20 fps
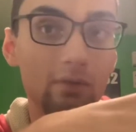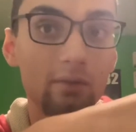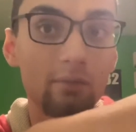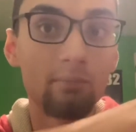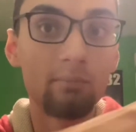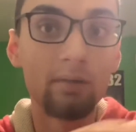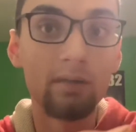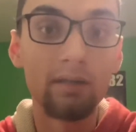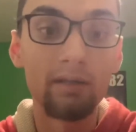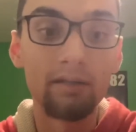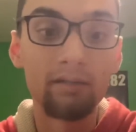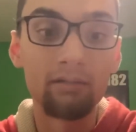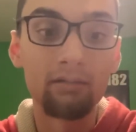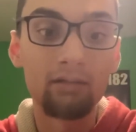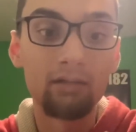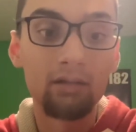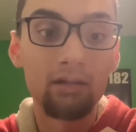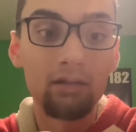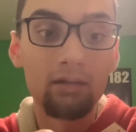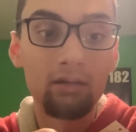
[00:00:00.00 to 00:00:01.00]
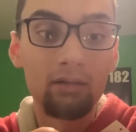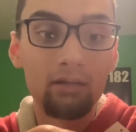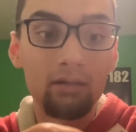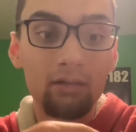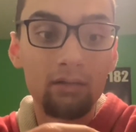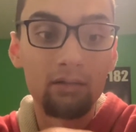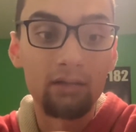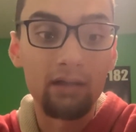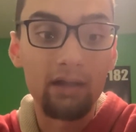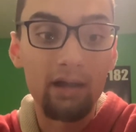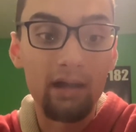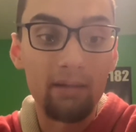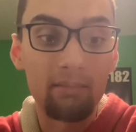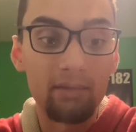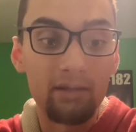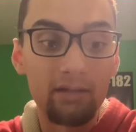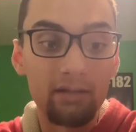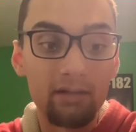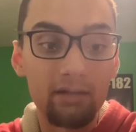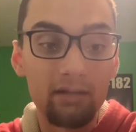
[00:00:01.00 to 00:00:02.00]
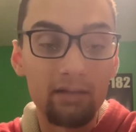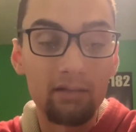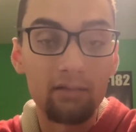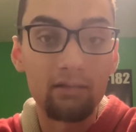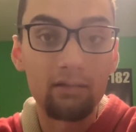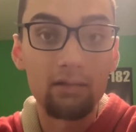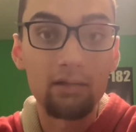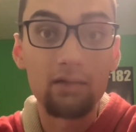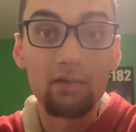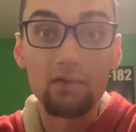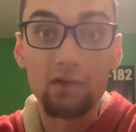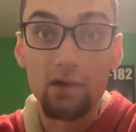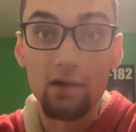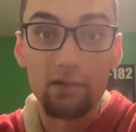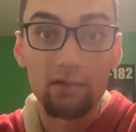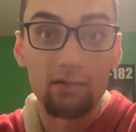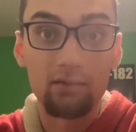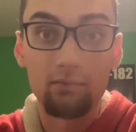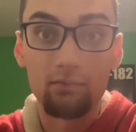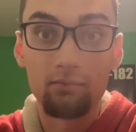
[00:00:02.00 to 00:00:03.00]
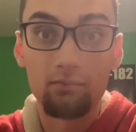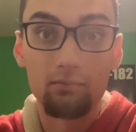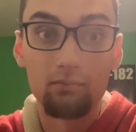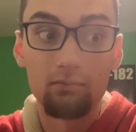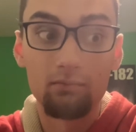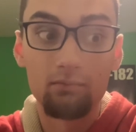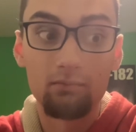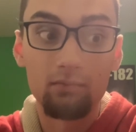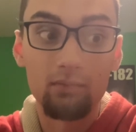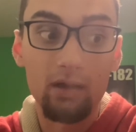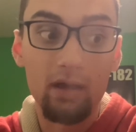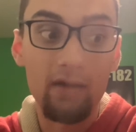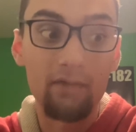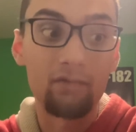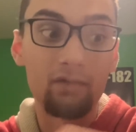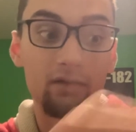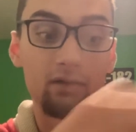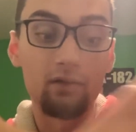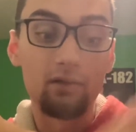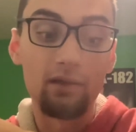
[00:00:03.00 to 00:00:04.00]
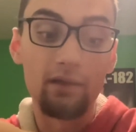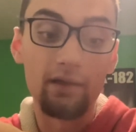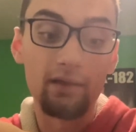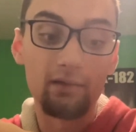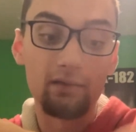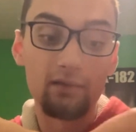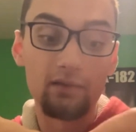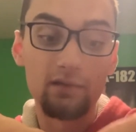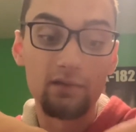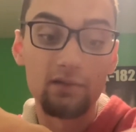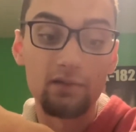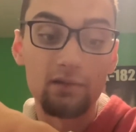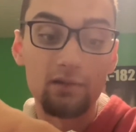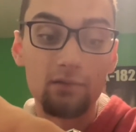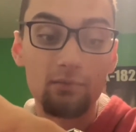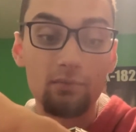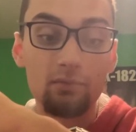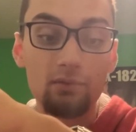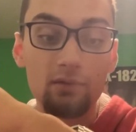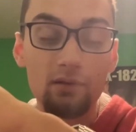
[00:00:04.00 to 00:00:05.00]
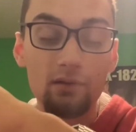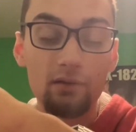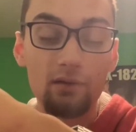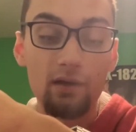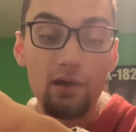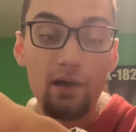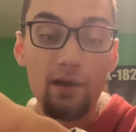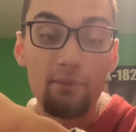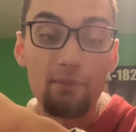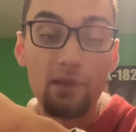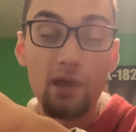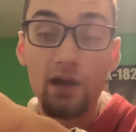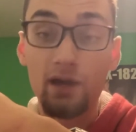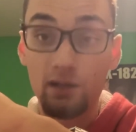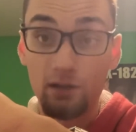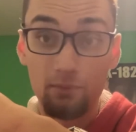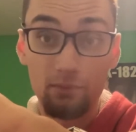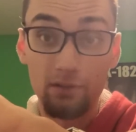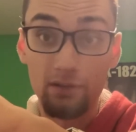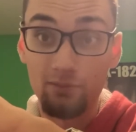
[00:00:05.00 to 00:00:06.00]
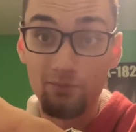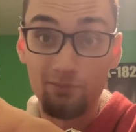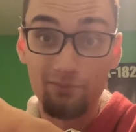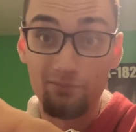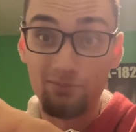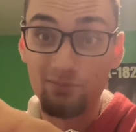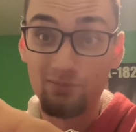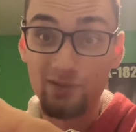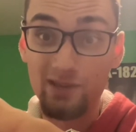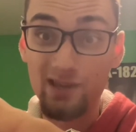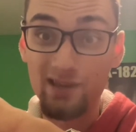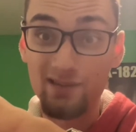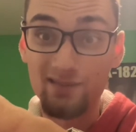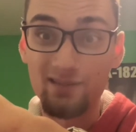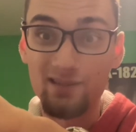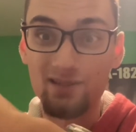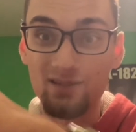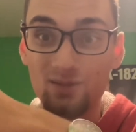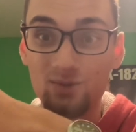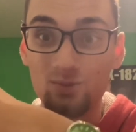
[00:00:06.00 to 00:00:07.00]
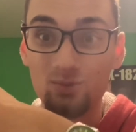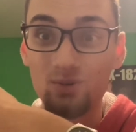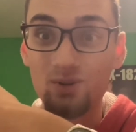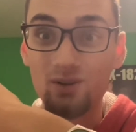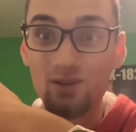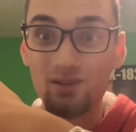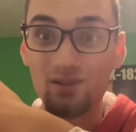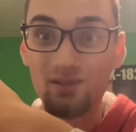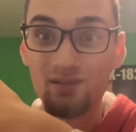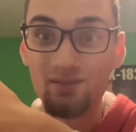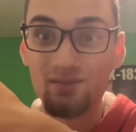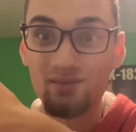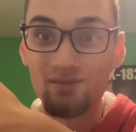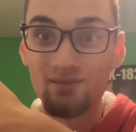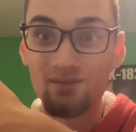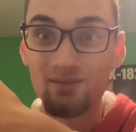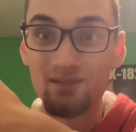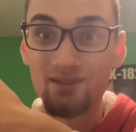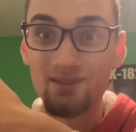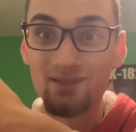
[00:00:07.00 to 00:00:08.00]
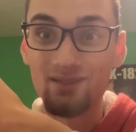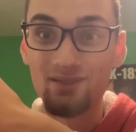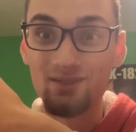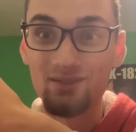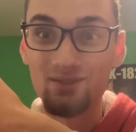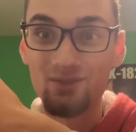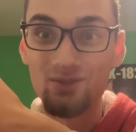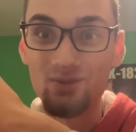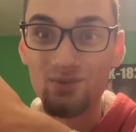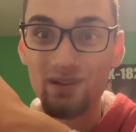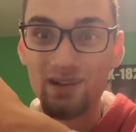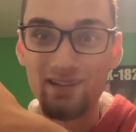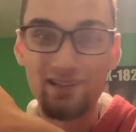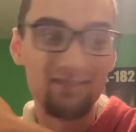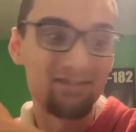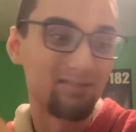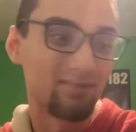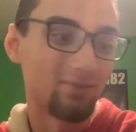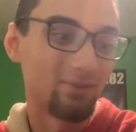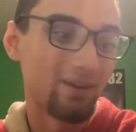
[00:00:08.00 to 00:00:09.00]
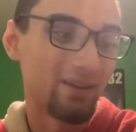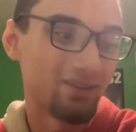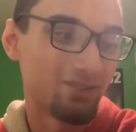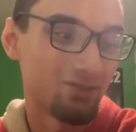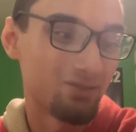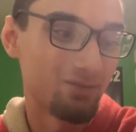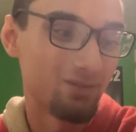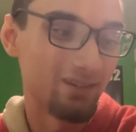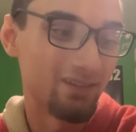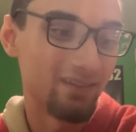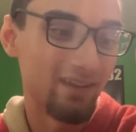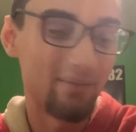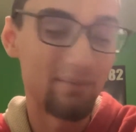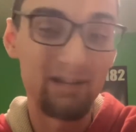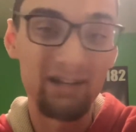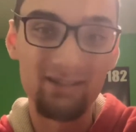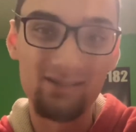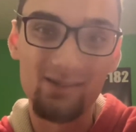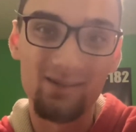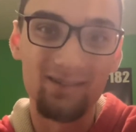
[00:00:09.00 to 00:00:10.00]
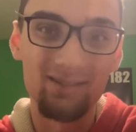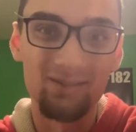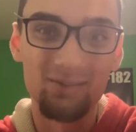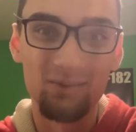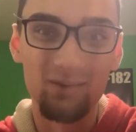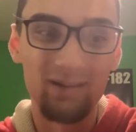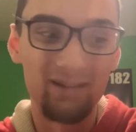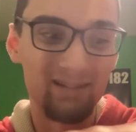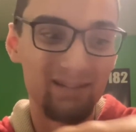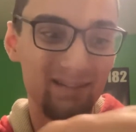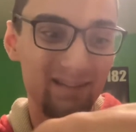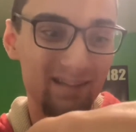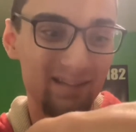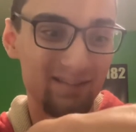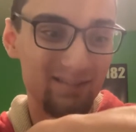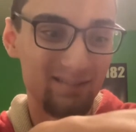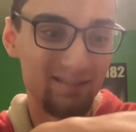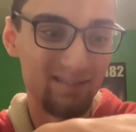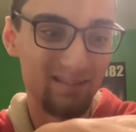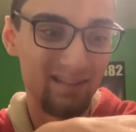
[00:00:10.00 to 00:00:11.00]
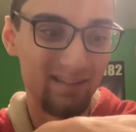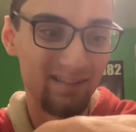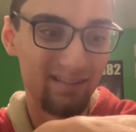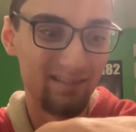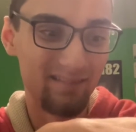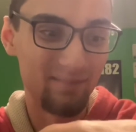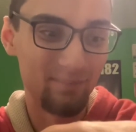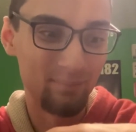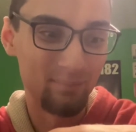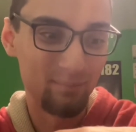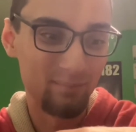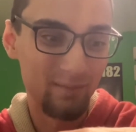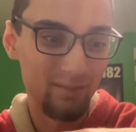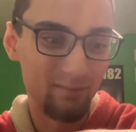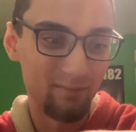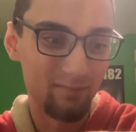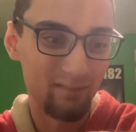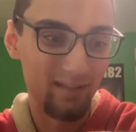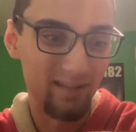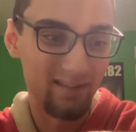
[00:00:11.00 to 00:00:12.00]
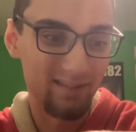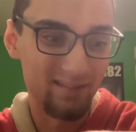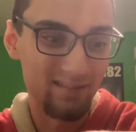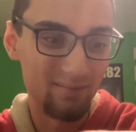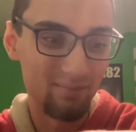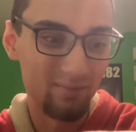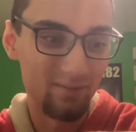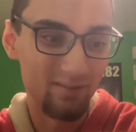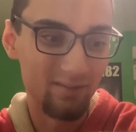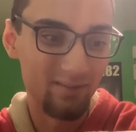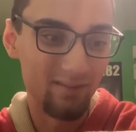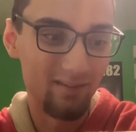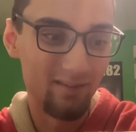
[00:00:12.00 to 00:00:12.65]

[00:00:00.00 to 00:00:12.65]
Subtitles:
But yeah, I mean, it's awesome. I feel like I'm not gonna be taking this to work. This is too nice of a watch for me I mean, I took it to work today, just kind of flex it, but